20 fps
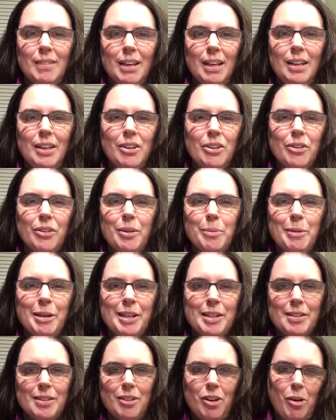You know, they
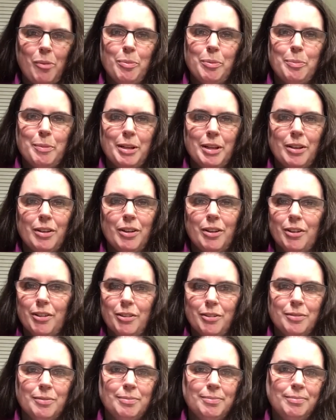might compliment
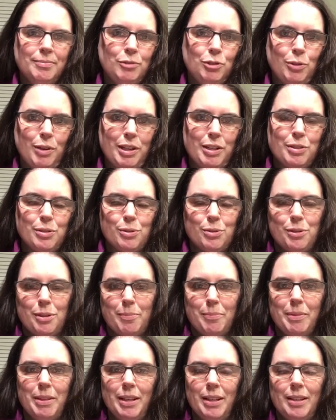our dress or
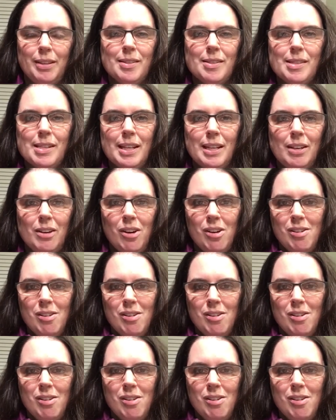something, and it's like,